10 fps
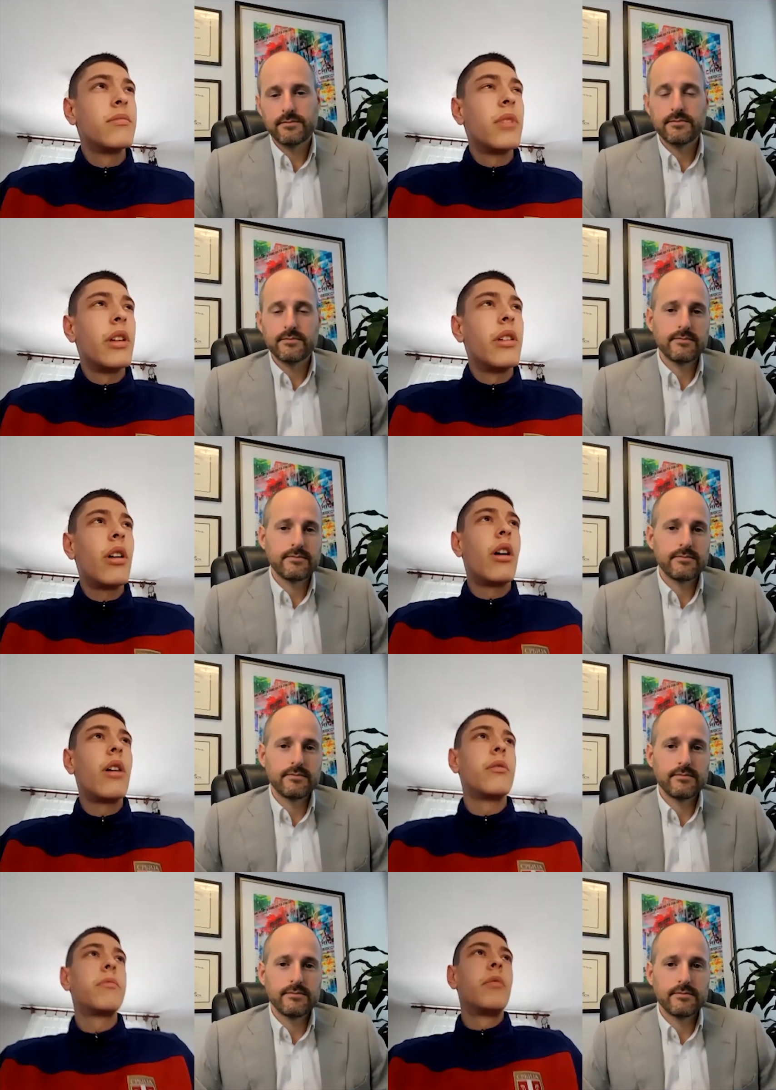Speaker 1: yeah, I have
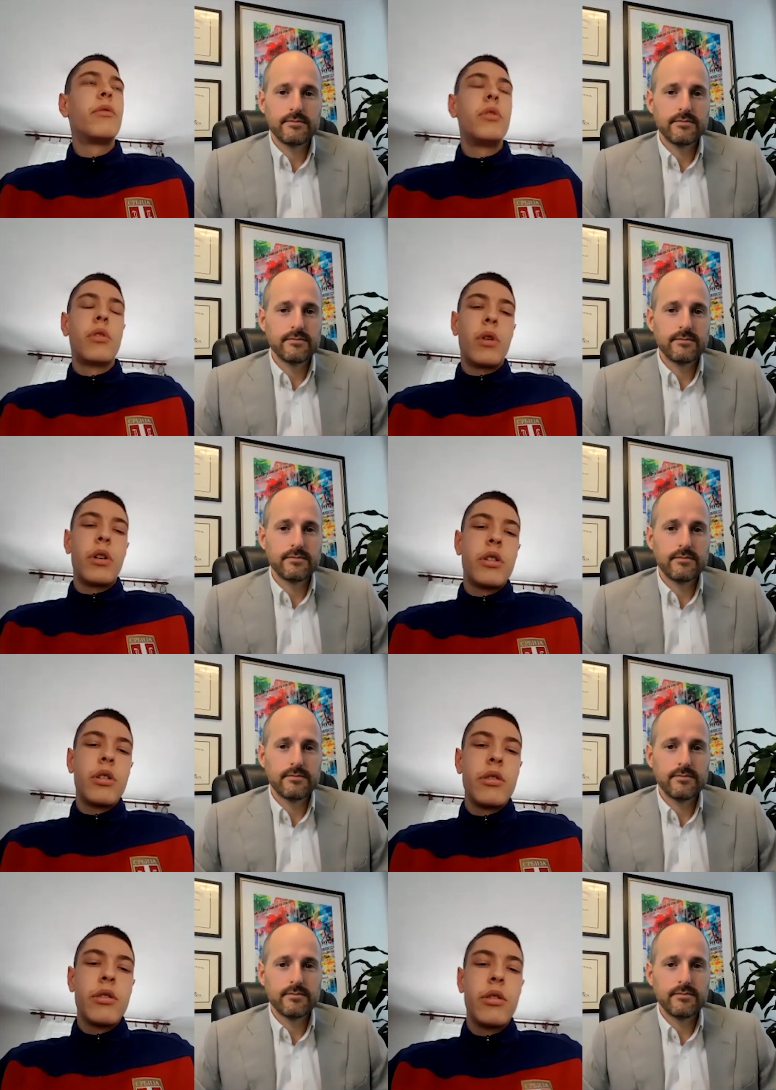a few
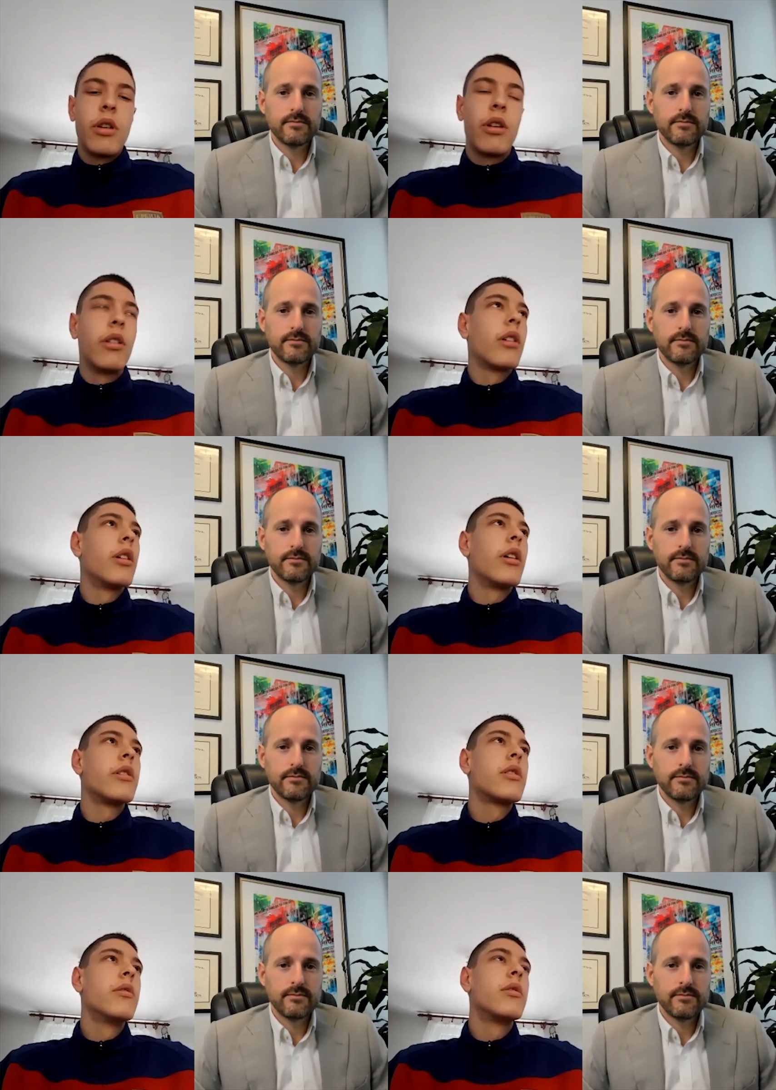questions that I'd like to ask
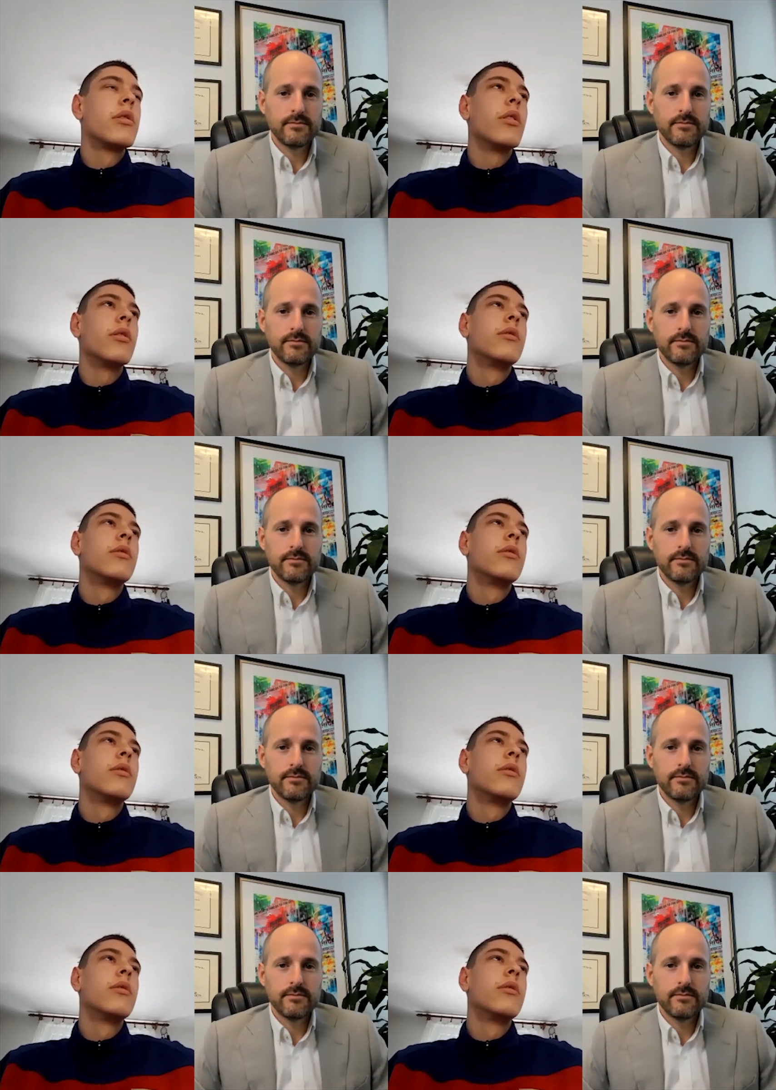you. So.